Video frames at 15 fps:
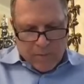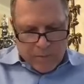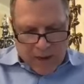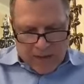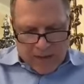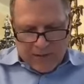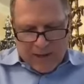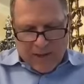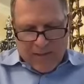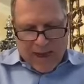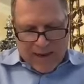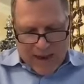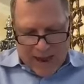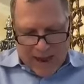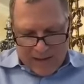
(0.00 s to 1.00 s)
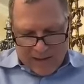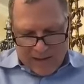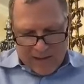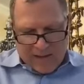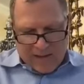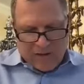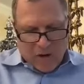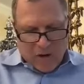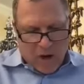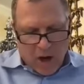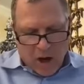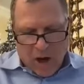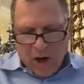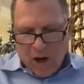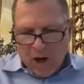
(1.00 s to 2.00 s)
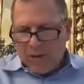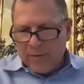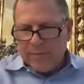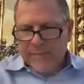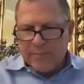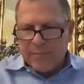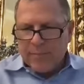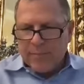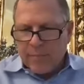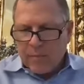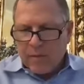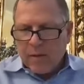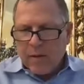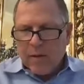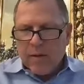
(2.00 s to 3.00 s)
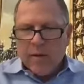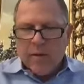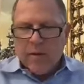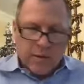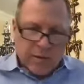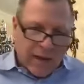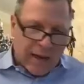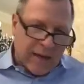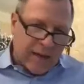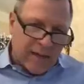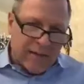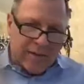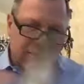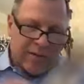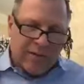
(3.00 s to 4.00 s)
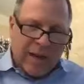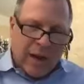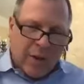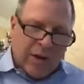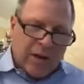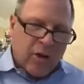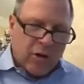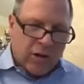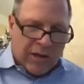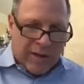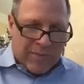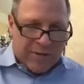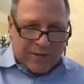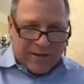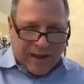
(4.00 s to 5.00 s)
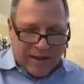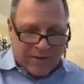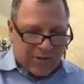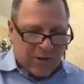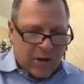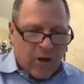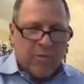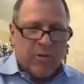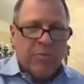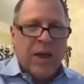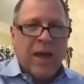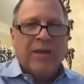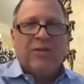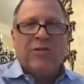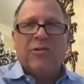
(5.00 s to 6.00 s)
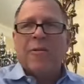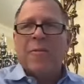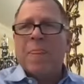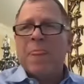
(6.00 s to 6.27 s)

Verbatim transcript: Based on that, Eladidikha. Okay, now we're going to go to Lamed Tess Amud Beis.